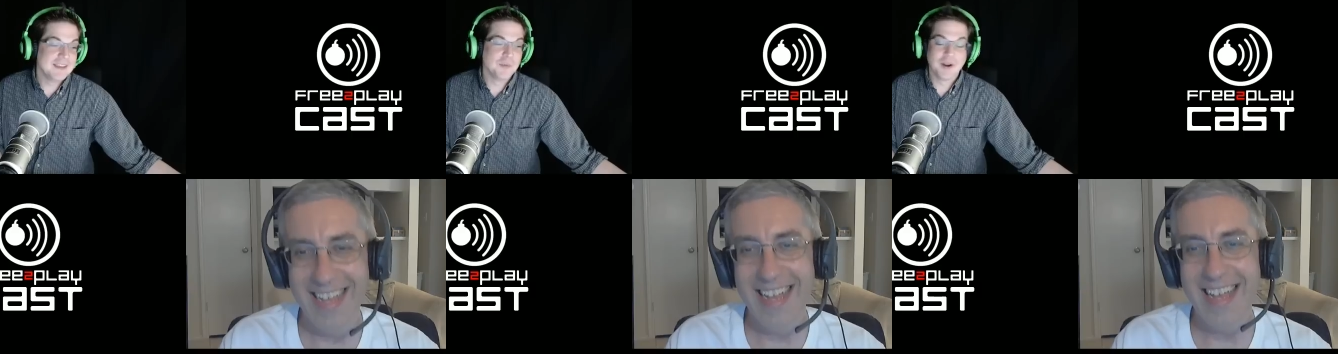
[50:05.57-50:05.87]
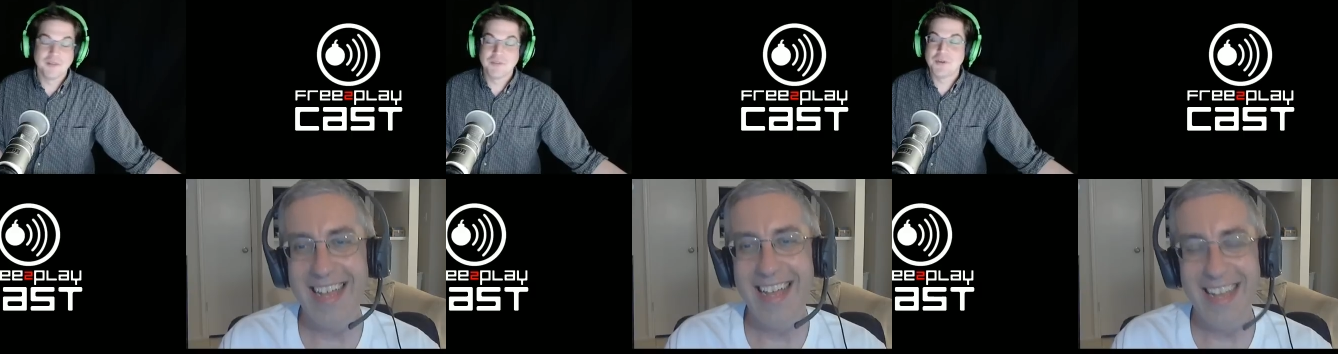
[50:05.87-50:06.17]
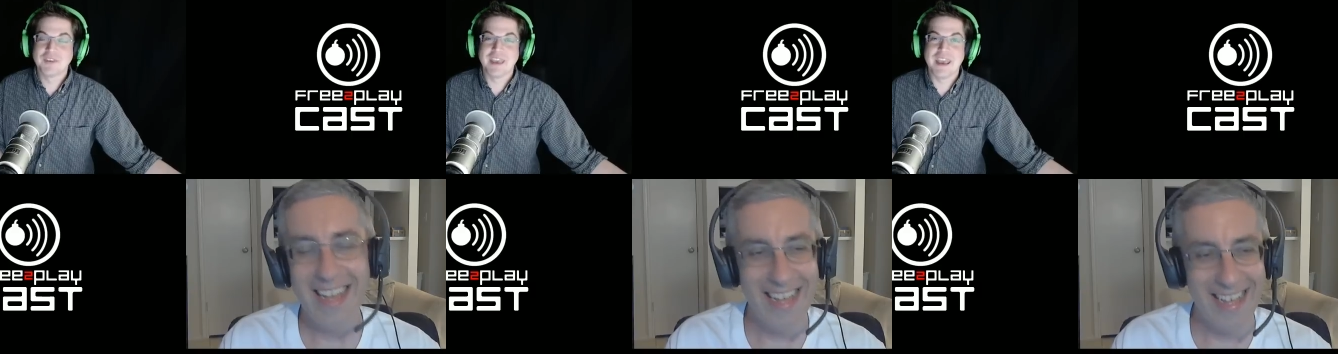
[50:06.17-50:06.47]
Speaker 1: one of
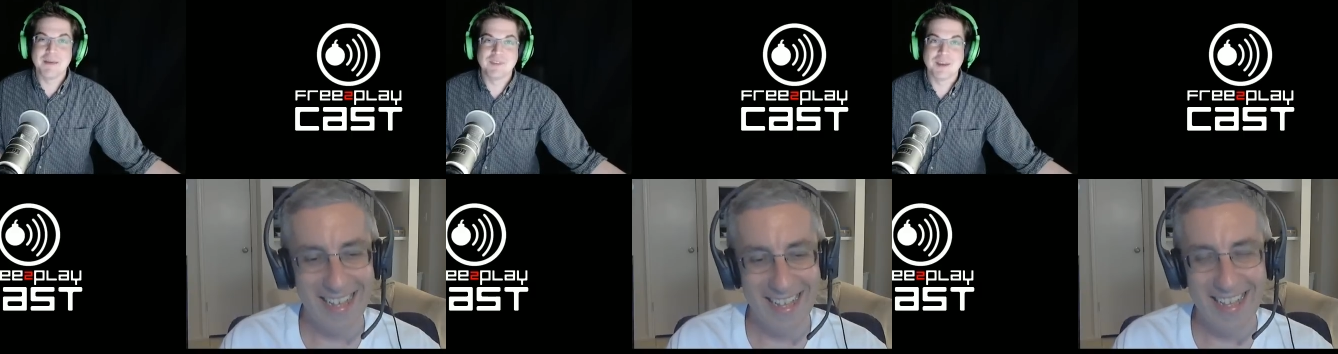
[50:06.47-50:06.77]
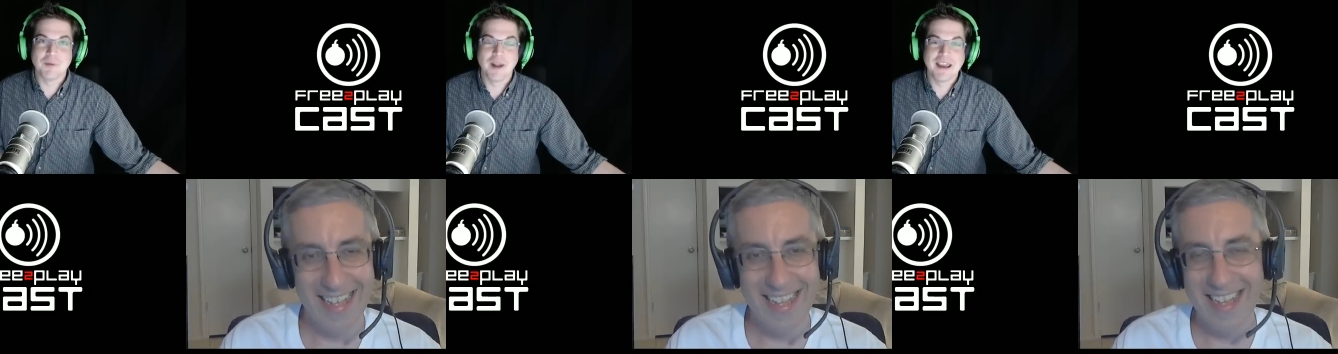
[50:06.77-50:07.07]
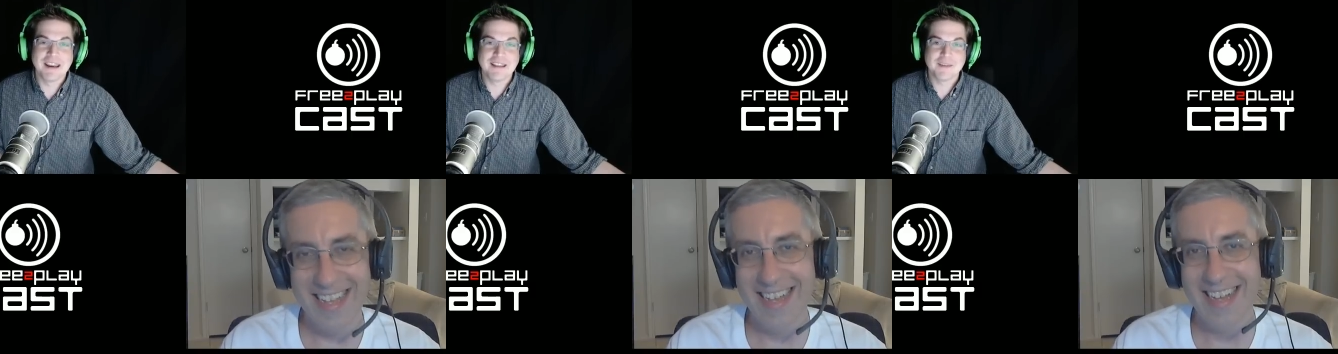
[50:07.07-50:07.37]
those games that when I
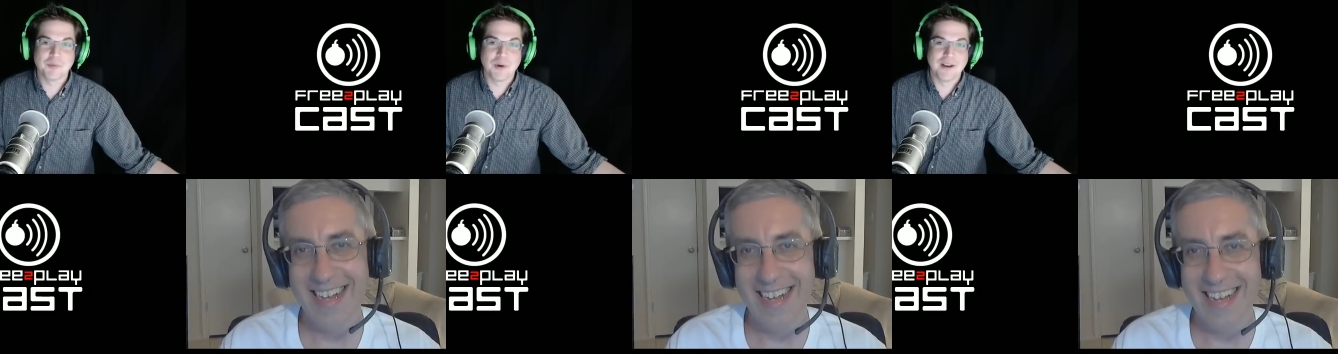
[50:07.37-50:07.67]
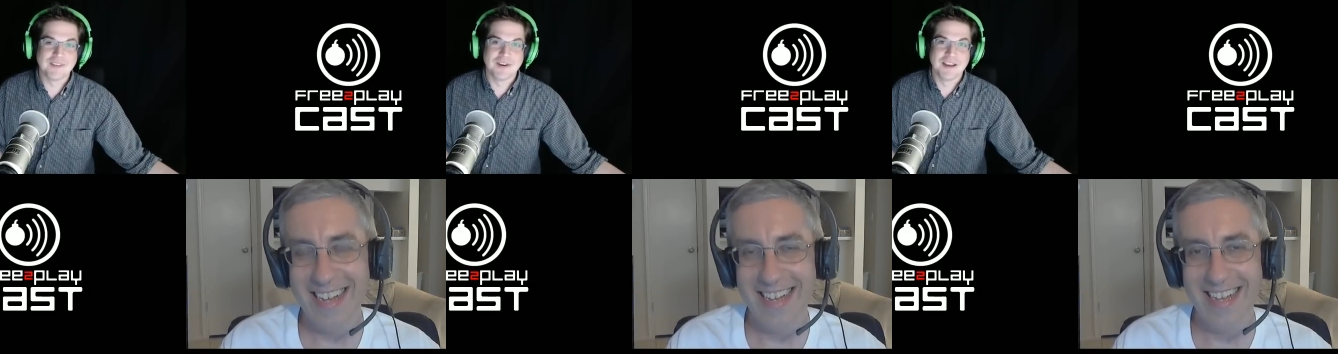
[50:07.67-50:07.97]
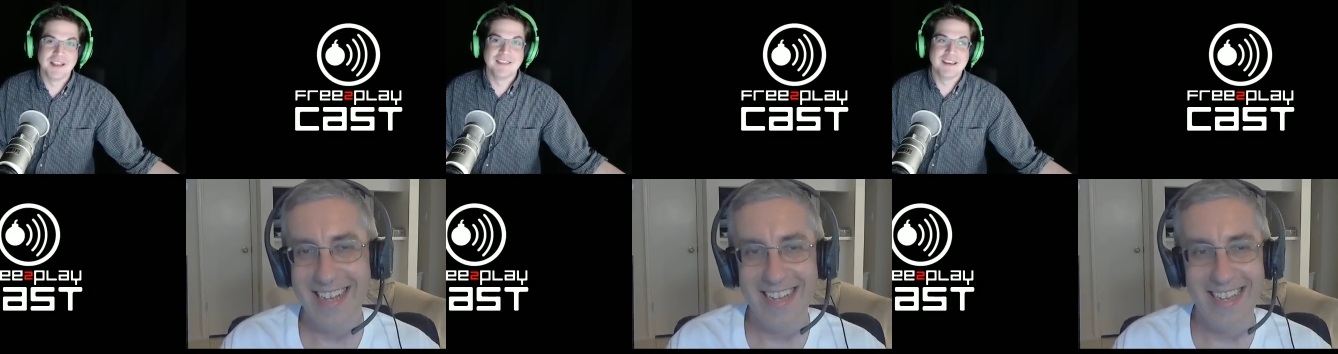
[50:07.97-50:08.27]
get the presser
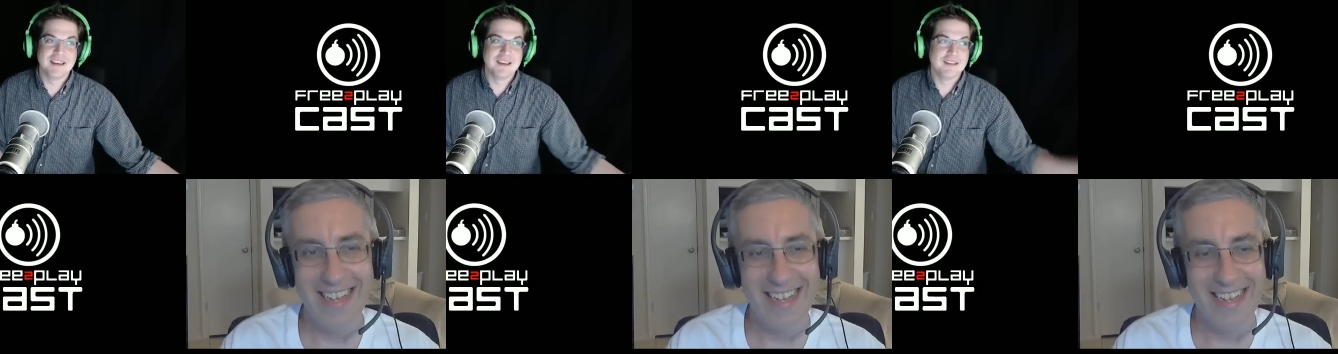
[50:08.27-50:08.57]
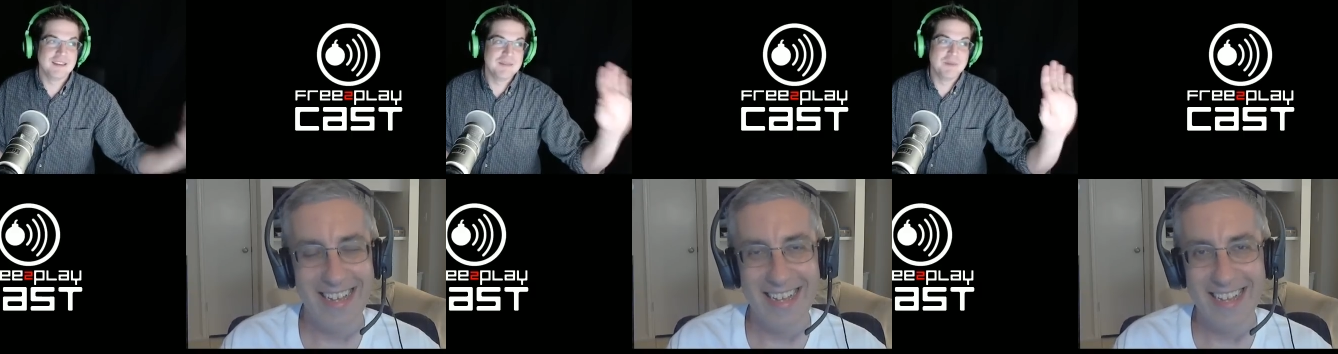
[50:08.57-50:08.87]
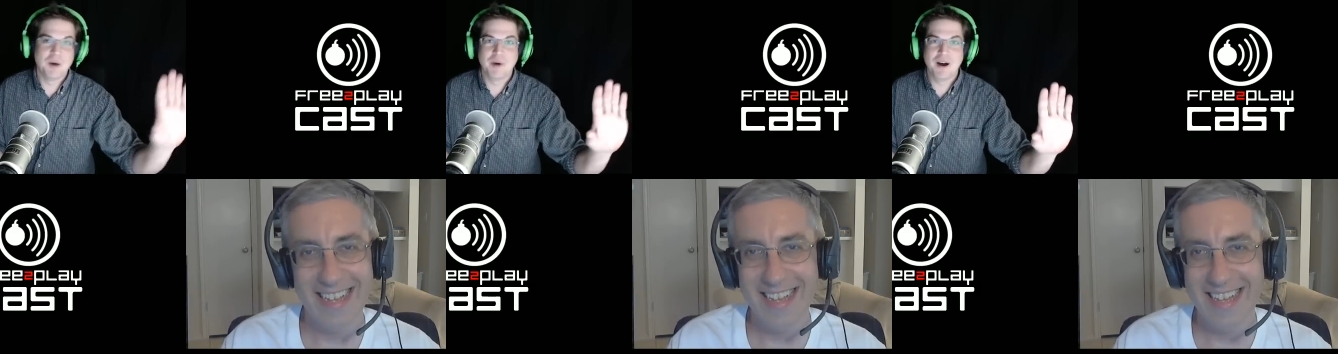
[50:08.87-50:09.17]
in the
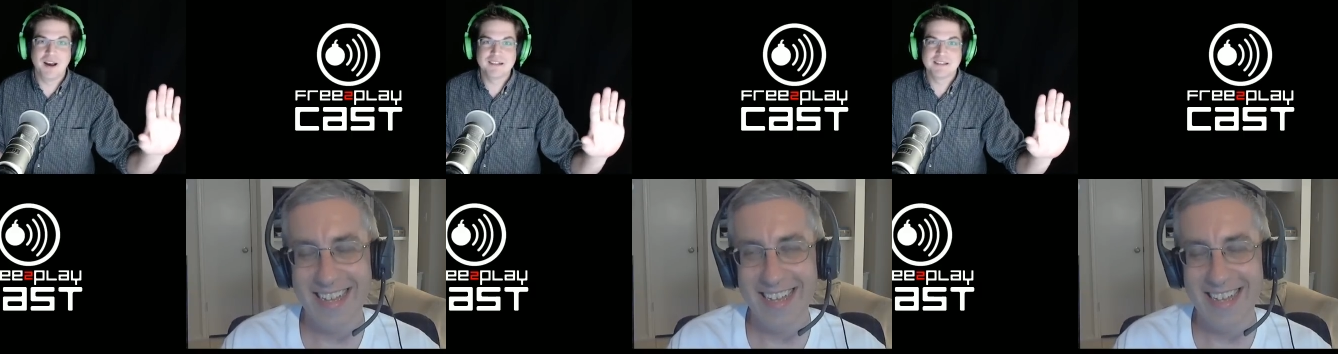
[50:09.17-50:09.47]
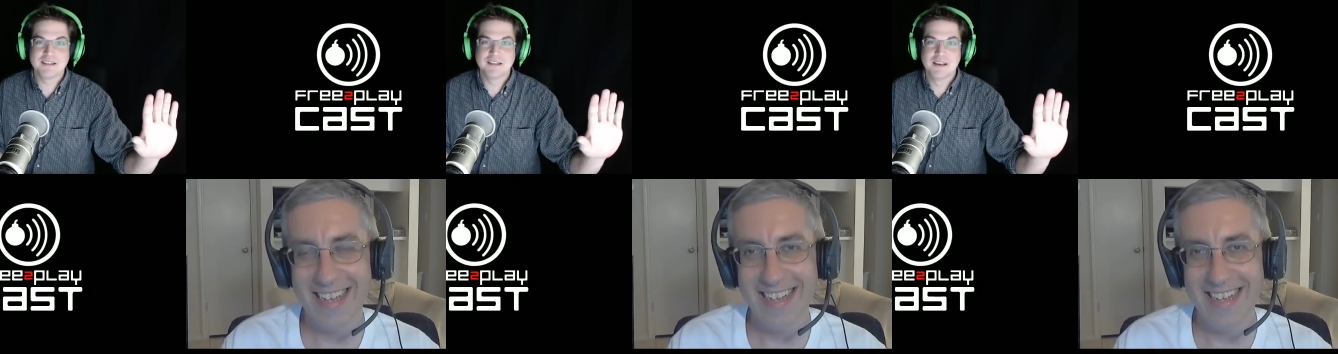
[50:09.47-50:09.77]
email box,